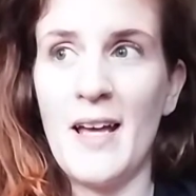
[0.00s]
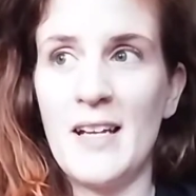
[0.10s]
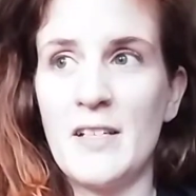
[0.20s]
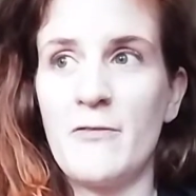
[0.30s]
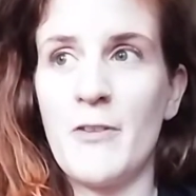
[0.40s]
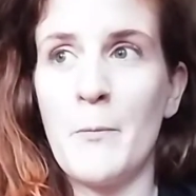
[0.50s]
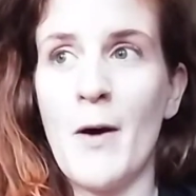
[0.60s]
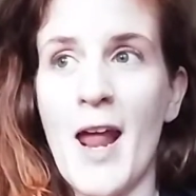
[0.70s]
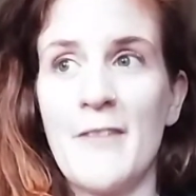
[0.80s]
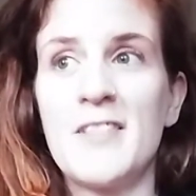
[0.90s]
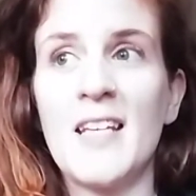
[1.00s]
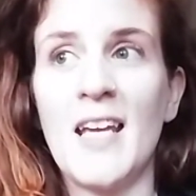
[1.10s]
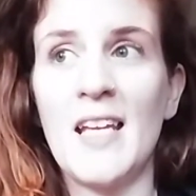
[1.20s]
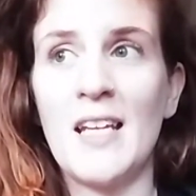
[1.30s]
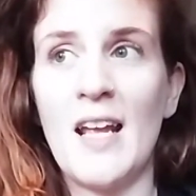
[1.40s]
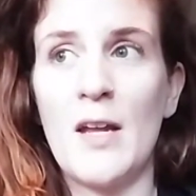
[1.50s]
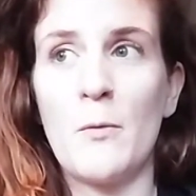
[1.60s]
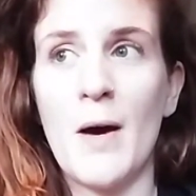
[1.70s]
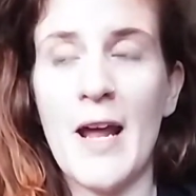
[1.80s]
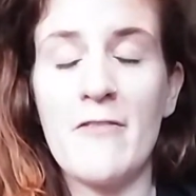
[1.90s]
And from what I've seen and
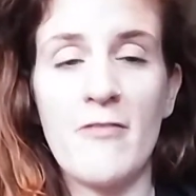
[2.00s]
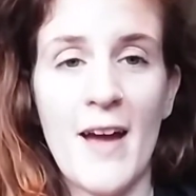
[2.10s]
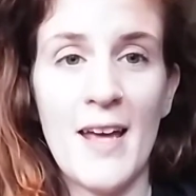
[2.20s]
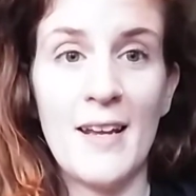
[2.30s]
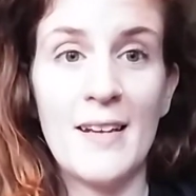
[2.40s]
what I've read,